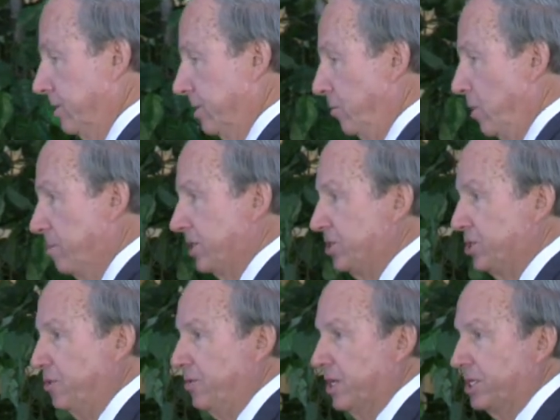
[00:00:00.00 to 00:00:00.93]
We must
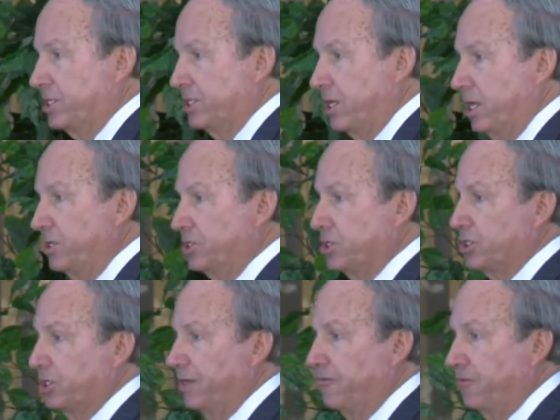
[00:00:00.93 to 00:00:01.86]
do this
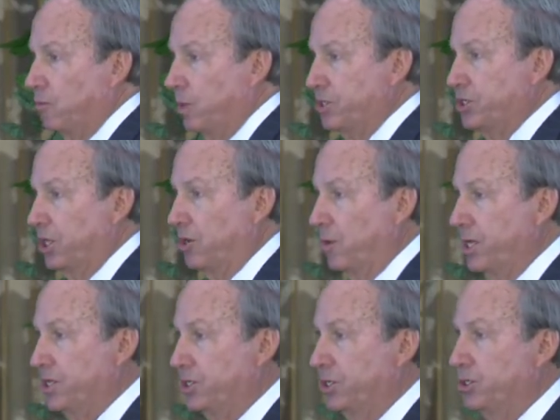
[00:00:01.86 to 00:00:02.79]
consciously from one
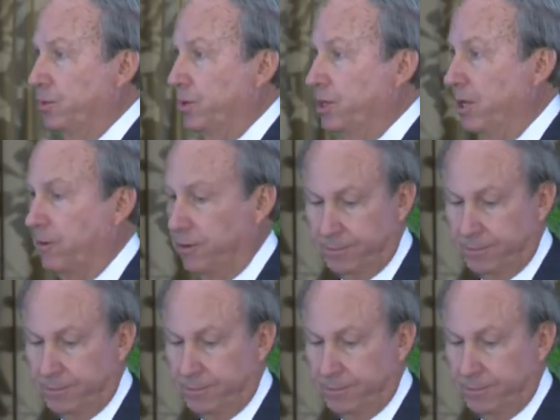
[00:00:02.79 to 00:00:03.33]
generation to another.